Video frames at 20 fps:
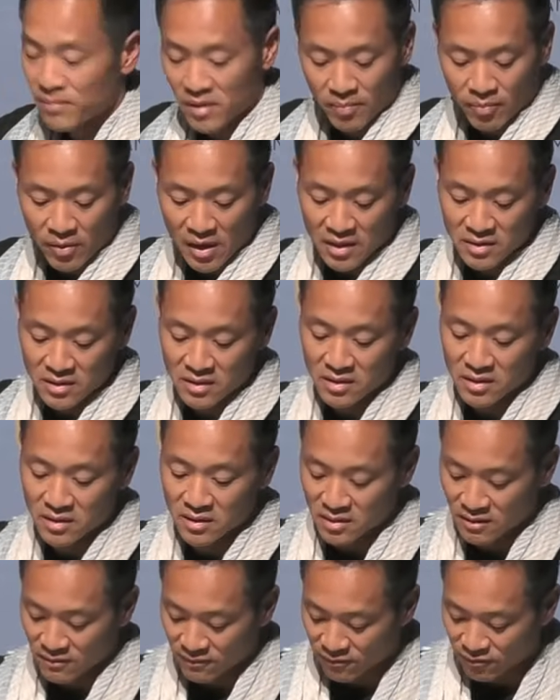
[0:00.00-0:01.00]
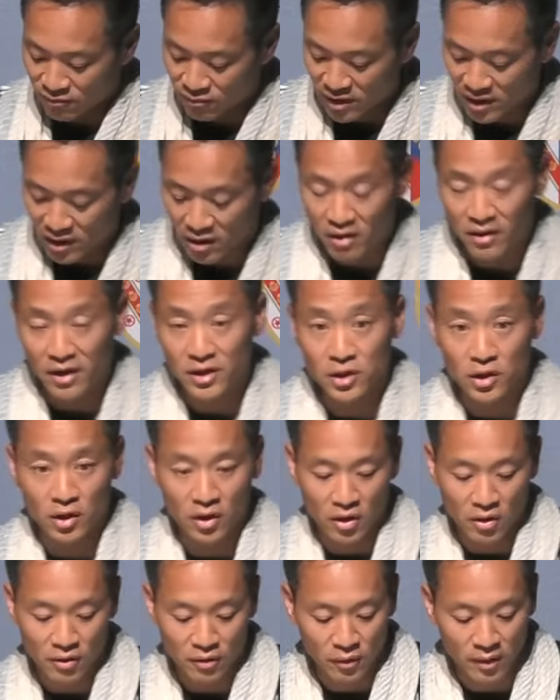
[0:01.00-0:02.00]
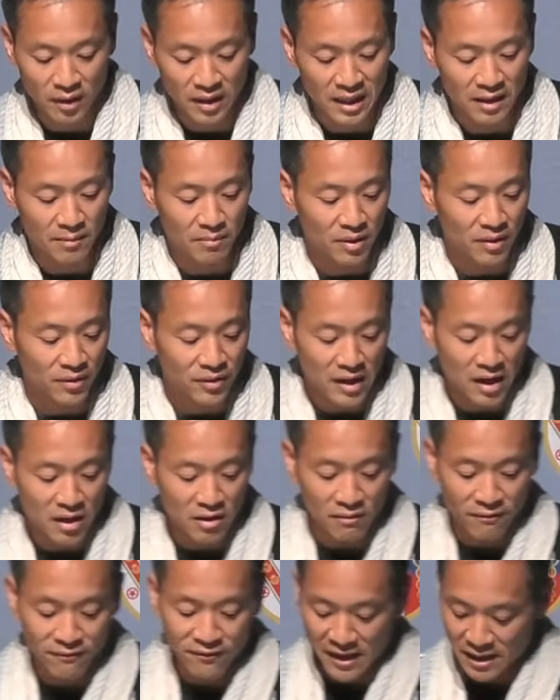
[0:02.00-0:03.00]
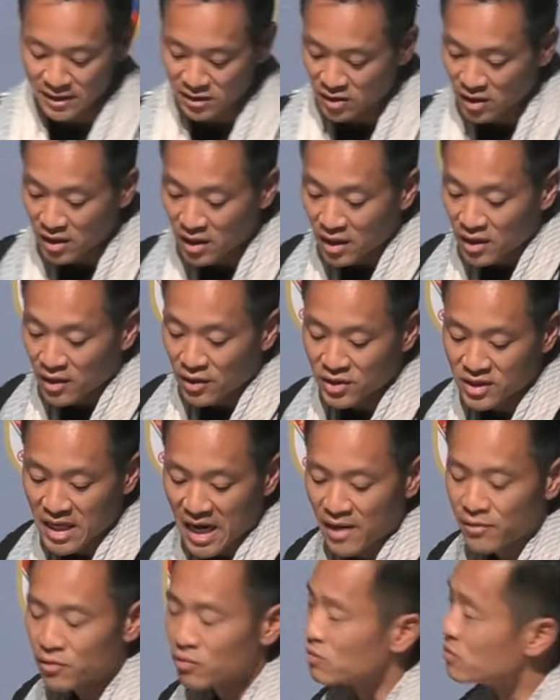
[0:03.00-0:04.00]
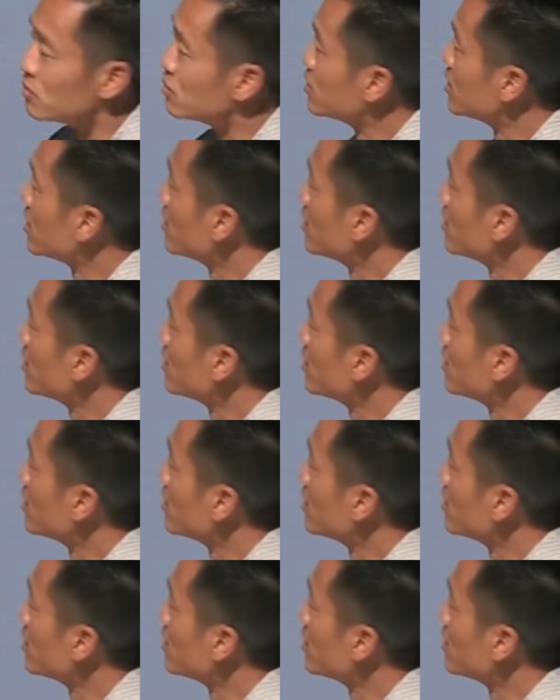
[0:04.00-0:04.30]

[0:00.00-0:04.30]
the processes of reincarnation and go to enlightenment. There you find sadhus